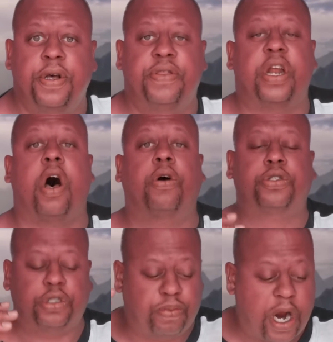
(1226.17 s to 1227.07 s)
that
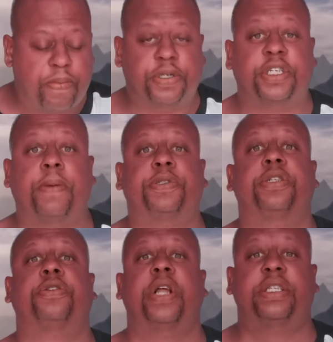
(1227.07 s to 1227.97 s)
alters my
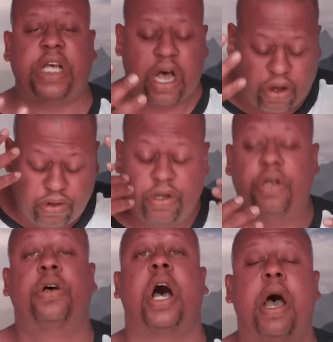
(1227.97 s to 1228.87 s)
perception, so that's how
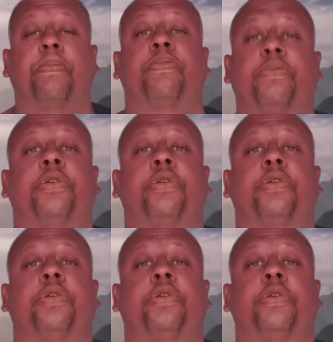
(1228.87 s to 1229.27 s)
I'm